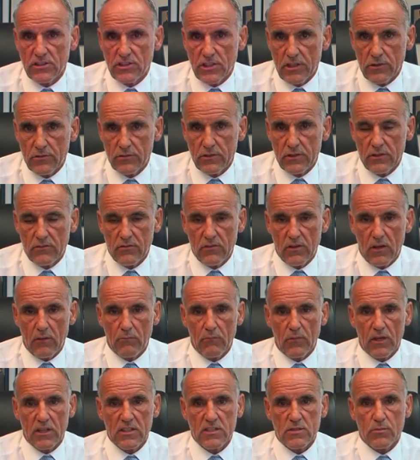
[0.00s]
degenerative
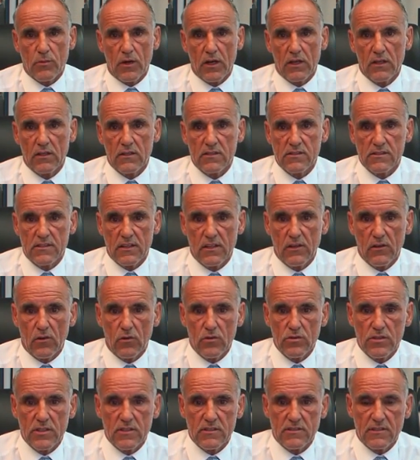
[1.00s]
lumbar spinal
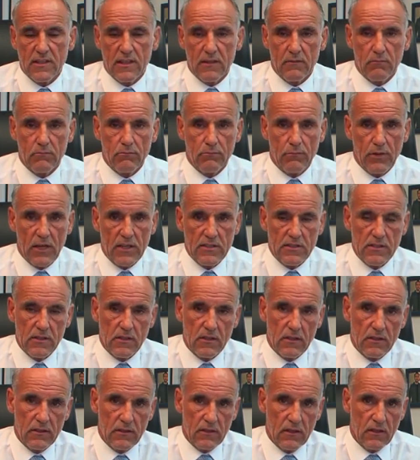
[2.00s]
stenosis, that
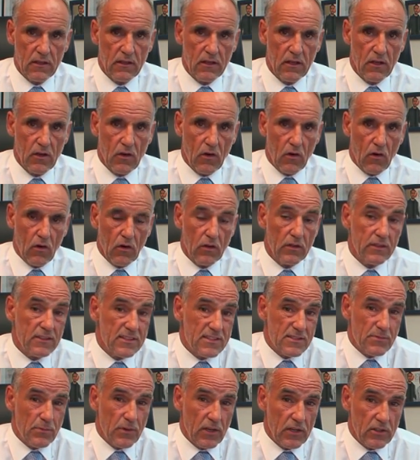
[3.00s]
basically all
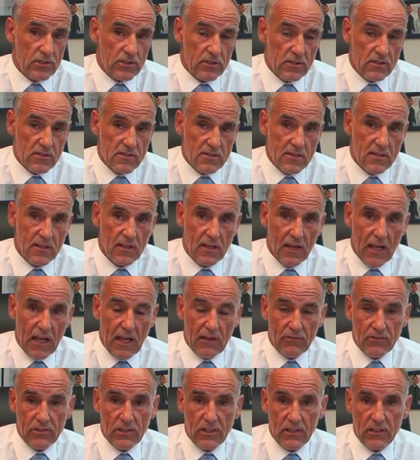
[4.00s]
these patients
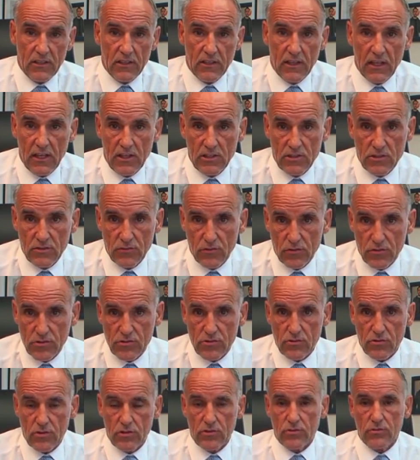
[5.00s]
have an indication for
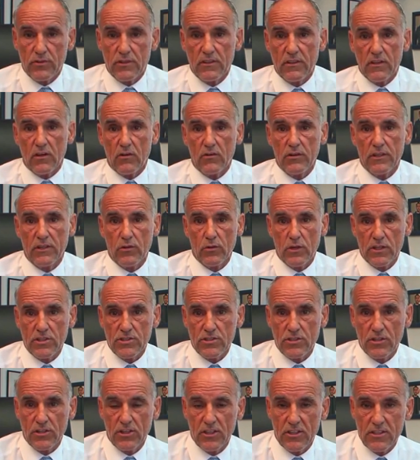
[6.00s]
surgery. The only
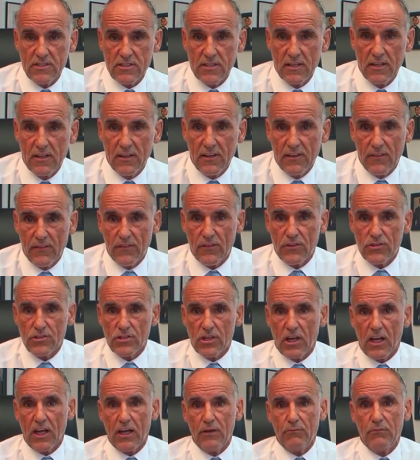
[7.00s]
question is the
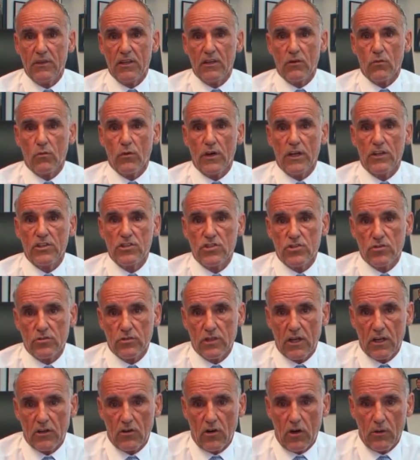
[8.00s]
timing, when
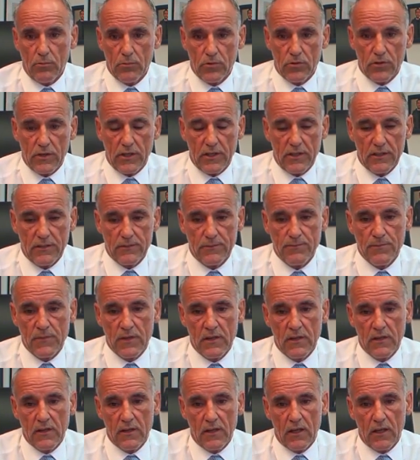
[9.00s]
should I operate?
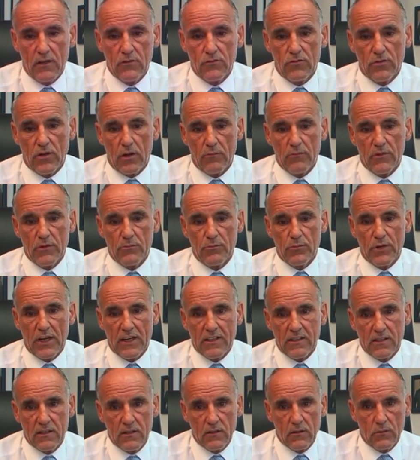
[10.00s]
And from the
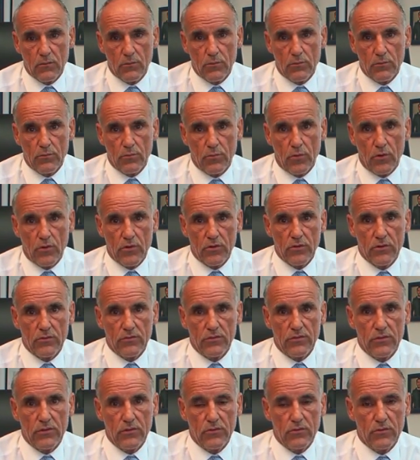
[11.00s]
practical point
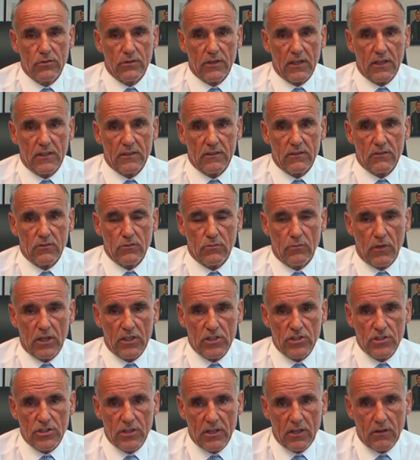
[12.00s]
of view, and you
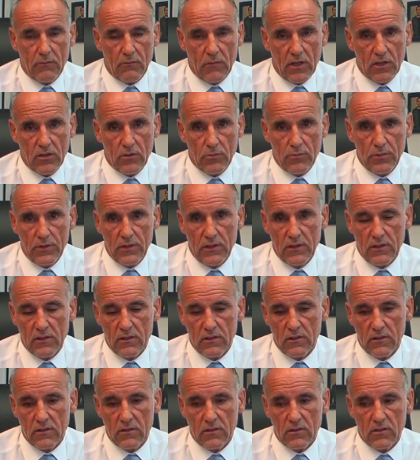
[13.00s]
might share my
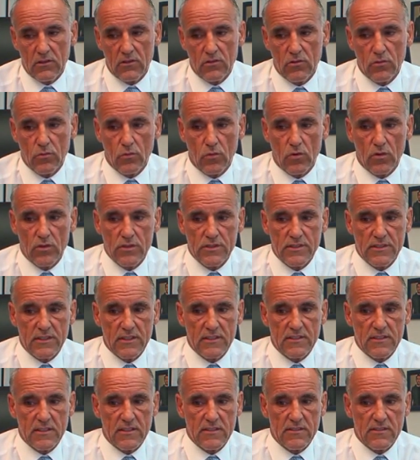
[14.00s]
opinion towards
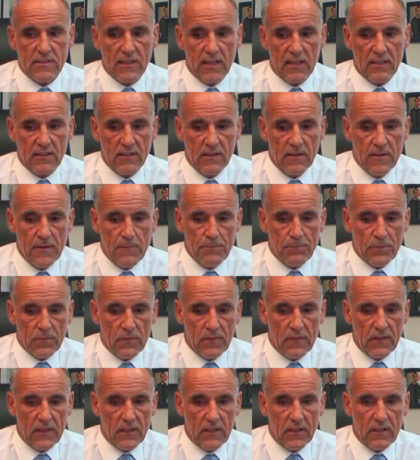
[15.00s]
this, is that
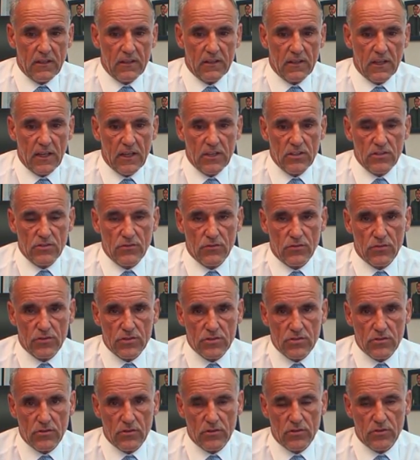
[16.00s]
the indication
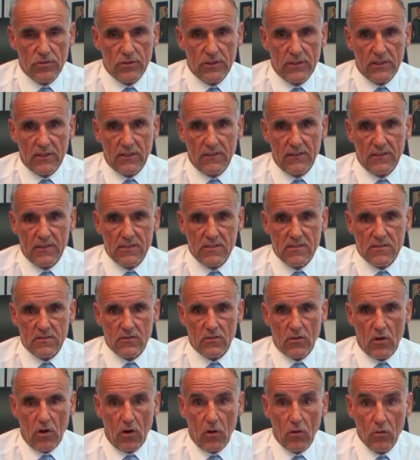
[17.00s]
for surgery in
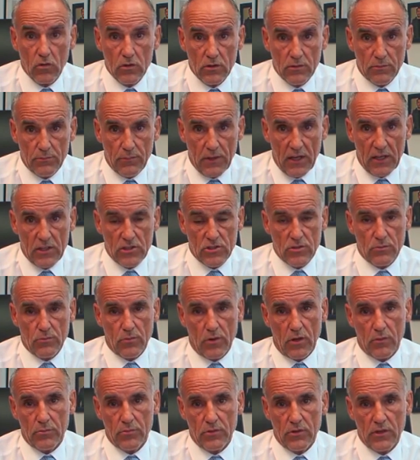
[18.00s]
this old
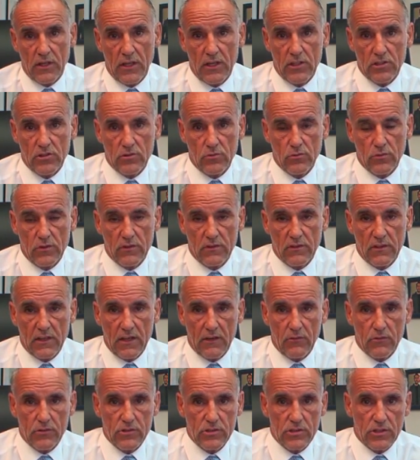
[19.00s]
patient population with an
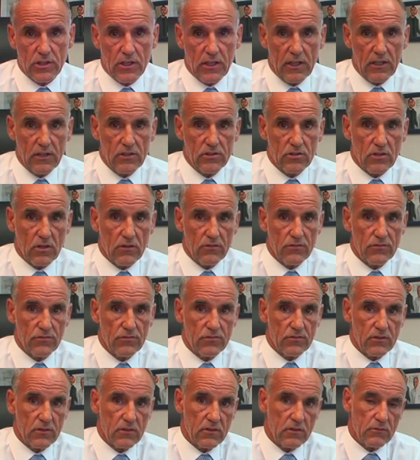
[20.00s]
average age
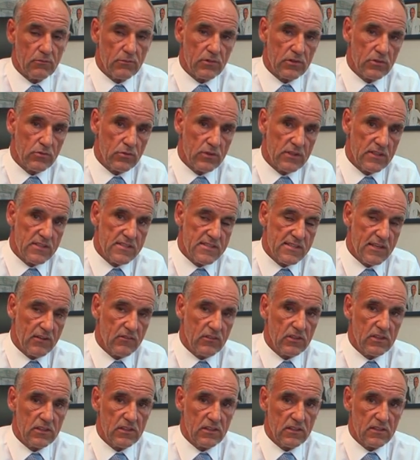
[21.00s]
of between
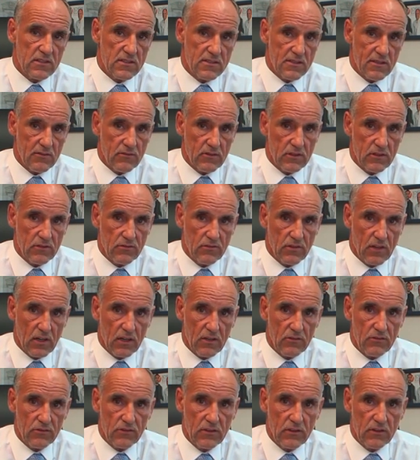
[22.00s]
70 and
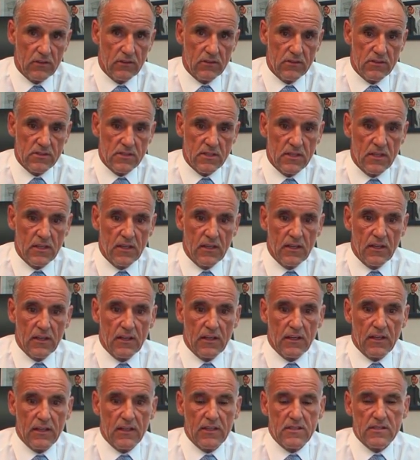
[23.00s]
75 years
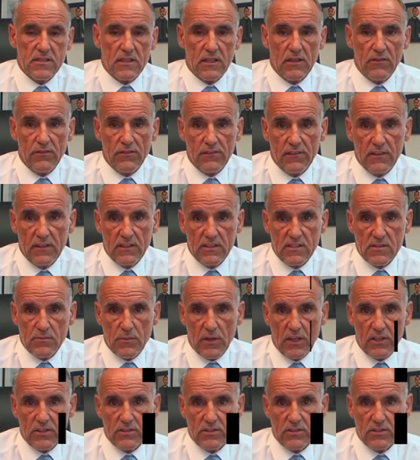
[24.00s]
is if these